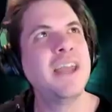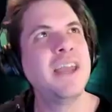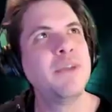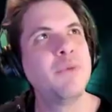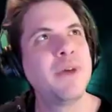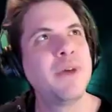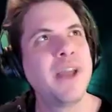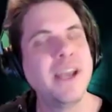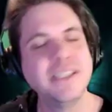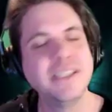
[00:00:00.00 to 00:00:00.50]
of
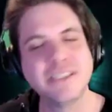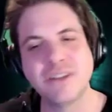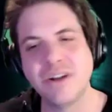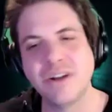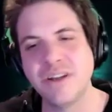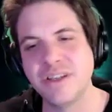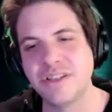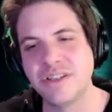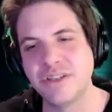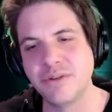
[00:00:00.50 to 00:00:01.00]
what I
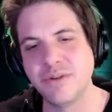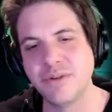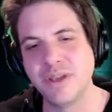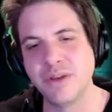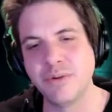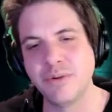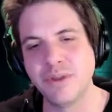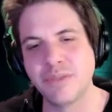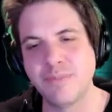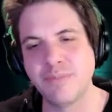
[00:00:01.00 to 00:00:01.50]
started
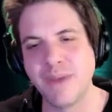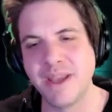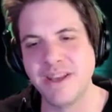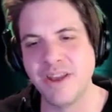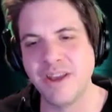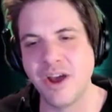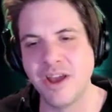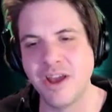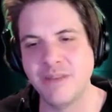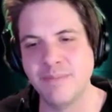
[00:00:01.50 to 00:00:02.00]
doing with my
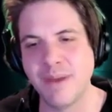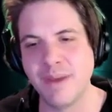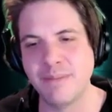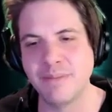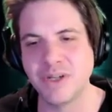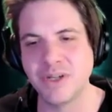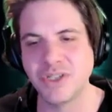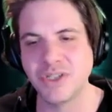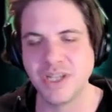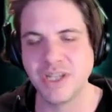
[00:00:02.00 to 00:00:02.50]

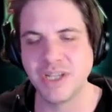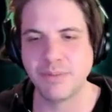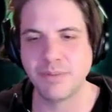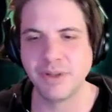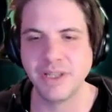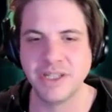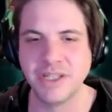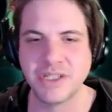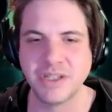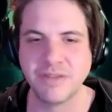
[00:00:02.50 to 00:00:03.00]
non-membership
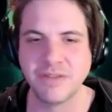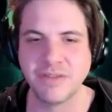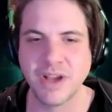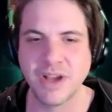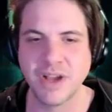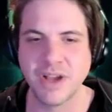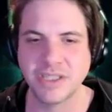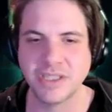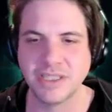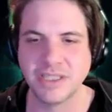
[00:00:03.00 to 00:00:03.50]
religion of
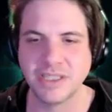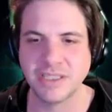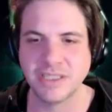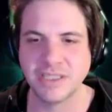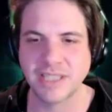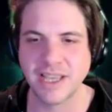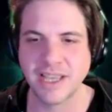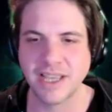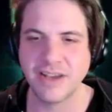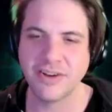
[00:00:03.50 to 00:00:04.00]
consciousness.
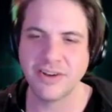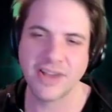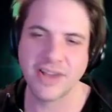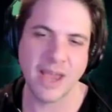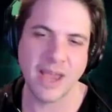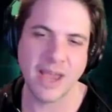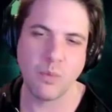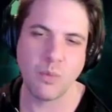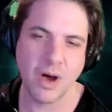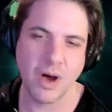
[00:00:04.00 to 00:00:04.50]
It's like, okay,
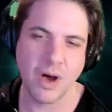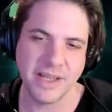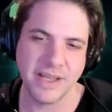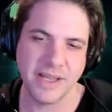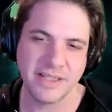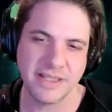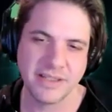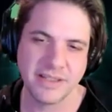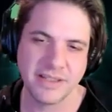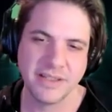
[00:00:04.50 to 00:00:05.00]
I
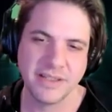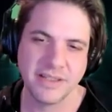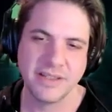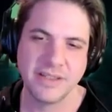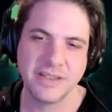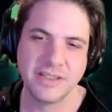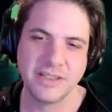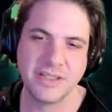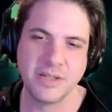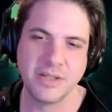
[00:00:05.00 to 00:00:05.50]
want
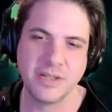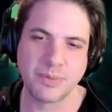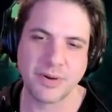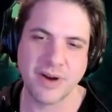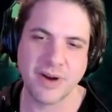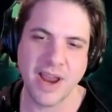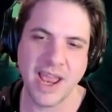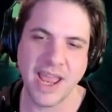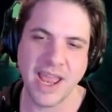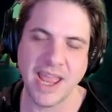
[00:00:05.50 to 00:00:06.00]
to
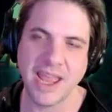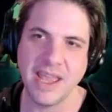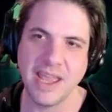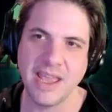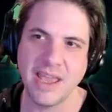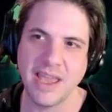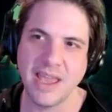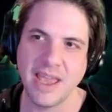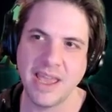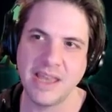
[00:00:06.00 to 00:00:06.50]

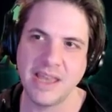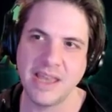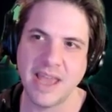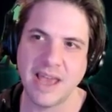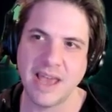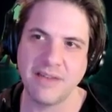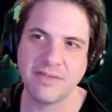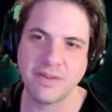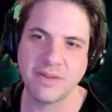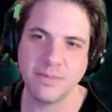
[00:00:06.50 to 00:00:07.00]
pray and
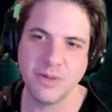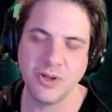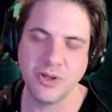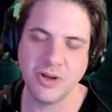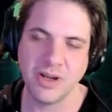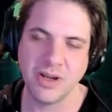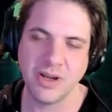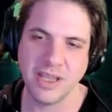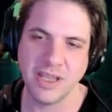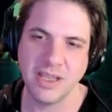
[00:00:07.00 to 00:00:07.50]
have
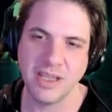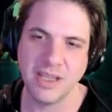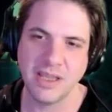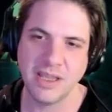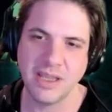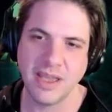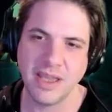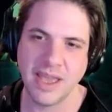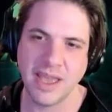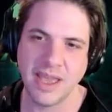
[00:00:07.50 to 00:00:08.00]
community
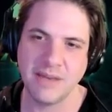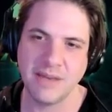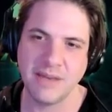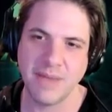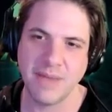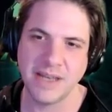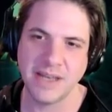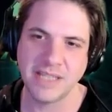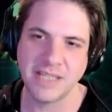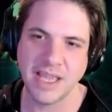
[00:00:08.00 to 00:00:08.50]
and
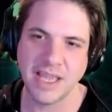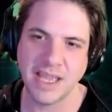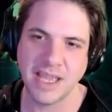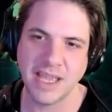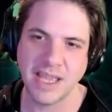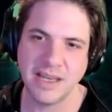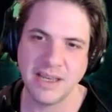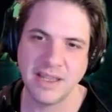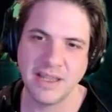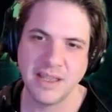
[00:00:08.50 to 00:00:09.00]

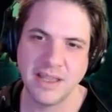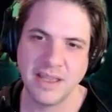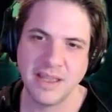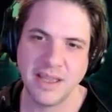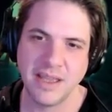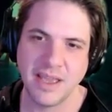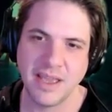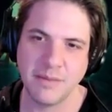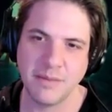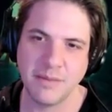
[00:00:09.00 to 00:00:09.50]
meditate
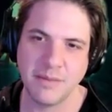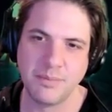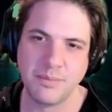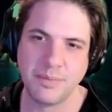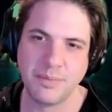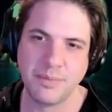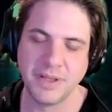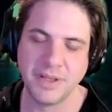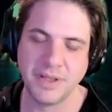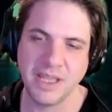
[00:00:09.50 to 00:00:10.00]

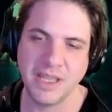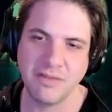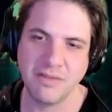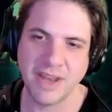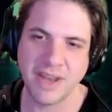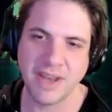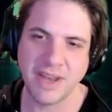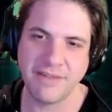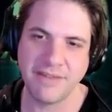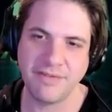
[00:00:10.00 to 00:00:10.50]
and believe
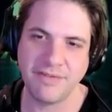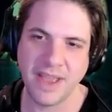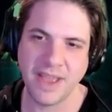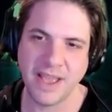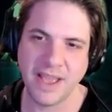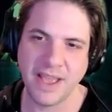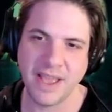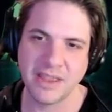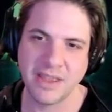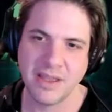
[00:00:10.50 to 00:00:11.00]
and have
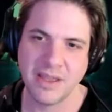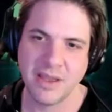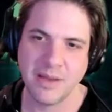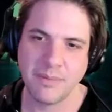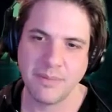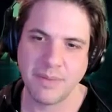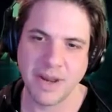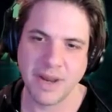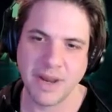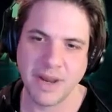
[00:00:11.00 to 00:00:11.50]
faith,
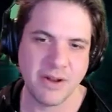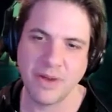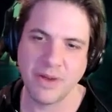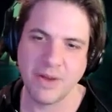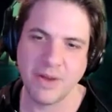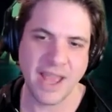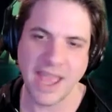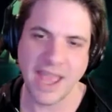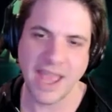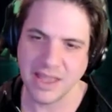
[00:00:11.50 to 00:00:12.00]
but I don't
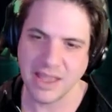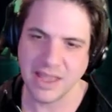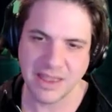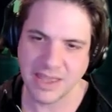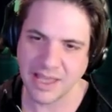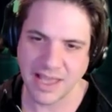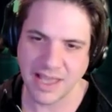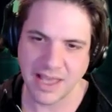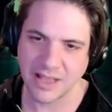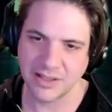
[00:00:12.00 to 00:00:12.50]
want
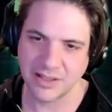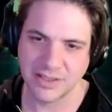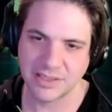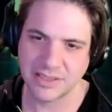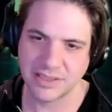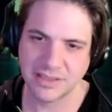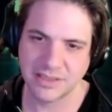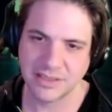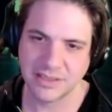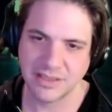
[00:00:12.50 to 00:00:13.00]
anything
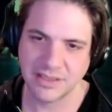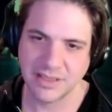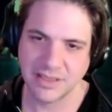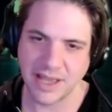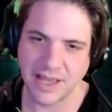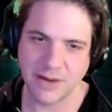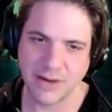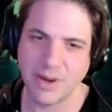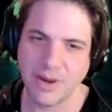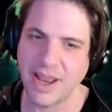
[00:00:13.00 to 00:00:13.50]
else.
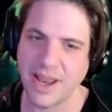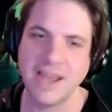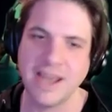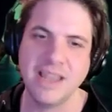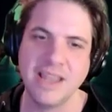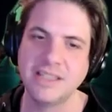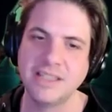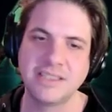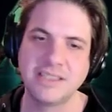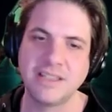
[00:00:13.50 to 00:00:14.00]
I don't want
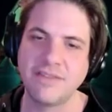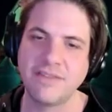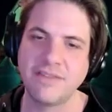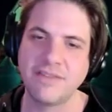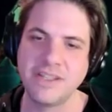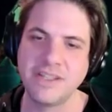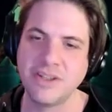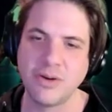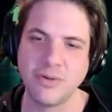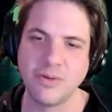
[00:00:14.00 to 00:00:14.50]
any of the stuff I
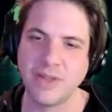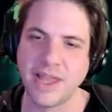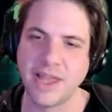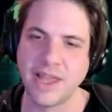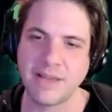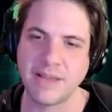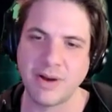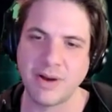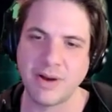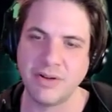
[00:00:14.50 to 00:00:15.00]
don't
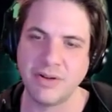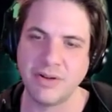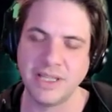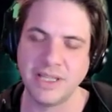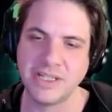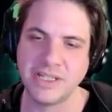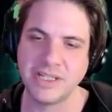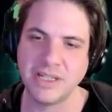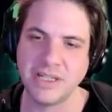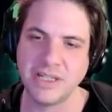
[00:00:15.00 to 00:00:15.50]
like about
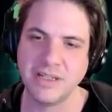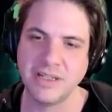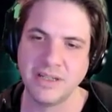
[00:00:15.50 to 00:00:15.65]
religion,